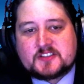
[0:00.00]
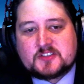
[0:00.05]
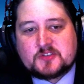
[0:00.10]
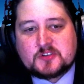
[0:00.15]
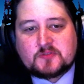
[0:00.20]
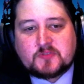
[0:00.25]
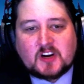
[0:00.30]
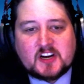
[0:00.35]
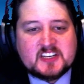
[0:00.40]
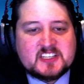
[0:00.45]
So
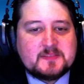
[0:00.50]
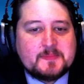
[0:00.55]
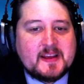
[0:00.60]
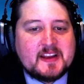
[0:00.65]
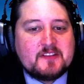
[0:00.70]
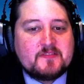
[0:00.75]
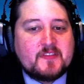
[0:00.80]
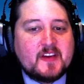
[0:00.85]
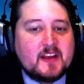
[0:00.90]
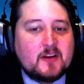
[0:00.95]
as far as the main
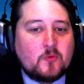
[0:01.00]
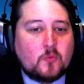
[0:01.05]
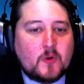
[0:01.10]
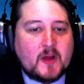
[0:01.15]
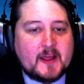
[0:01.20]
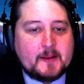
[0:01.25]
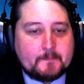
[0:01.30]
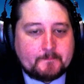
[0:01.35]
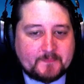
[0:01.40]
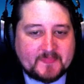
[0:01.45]
event
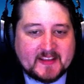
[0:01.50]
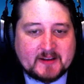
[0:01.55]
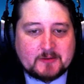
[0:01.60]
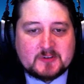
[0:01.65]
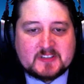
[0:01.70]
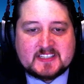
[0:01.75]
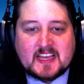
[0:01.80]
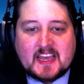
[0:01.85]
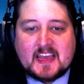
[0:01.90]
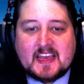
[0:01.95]
went, it
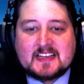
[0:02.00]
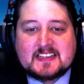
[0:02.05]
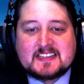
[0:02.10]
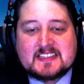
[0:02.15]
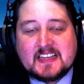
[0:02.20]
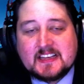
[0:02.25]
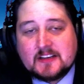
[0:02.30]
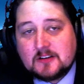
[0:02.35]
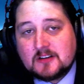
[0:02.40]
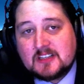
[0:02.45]
was a
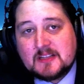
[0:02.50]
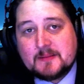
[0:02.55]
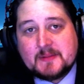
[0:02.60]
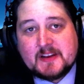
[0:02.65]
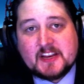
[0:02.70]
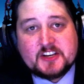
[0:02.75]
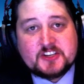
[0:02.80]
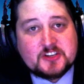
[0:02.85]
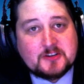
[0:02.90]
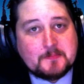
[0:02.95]
single
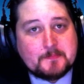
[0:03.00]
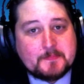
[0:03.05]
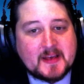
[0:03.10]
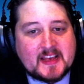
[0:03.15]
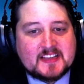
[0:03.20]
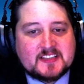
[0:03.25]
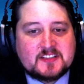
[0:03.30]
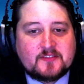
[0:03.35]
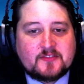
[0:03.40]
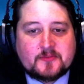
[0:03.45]
elimination
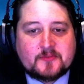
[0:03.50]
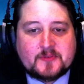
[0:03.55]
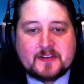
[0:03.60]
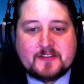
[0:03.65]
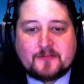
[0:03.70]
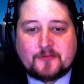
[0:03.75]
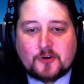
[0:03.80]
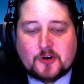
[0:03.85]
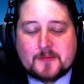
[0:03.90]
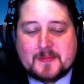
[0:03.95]
best of three
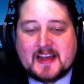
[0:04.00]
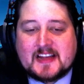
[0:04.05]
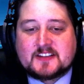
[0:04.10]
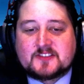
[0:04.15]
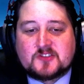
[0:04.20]
format.